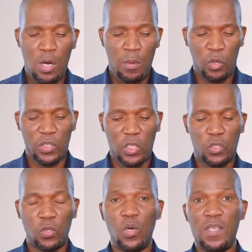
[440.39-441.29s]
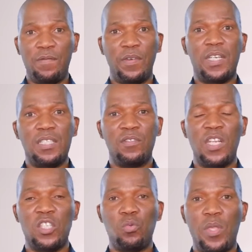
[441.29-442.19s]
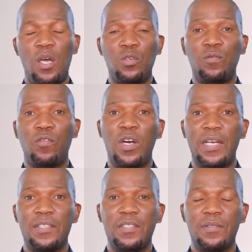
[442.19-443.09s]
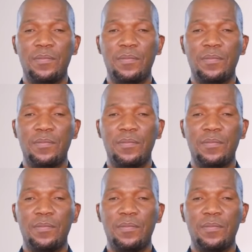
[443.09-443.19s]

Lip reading: Because there's no effectiveness without focus.